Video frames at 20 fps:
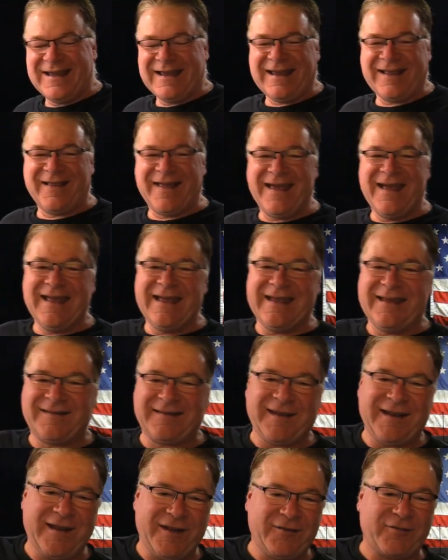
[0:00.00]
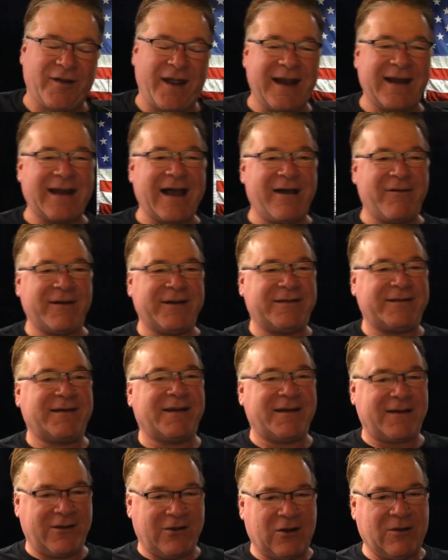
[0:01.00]
He like, he's, he's right now, he's
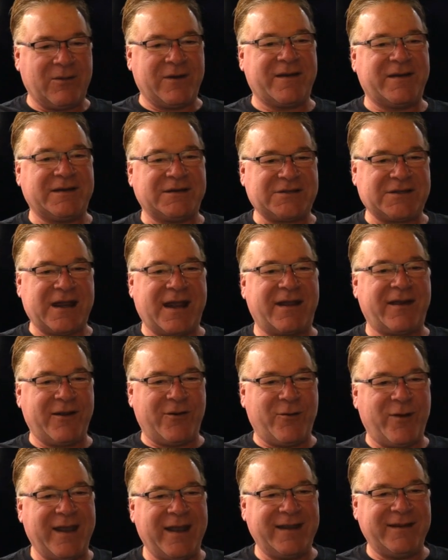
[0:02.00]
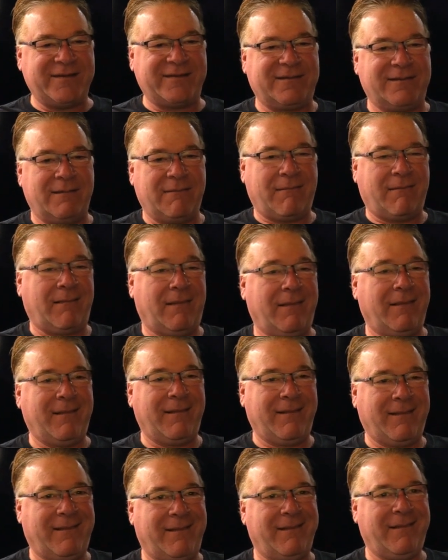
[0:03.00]
sitting home with his shaker weights. Yep.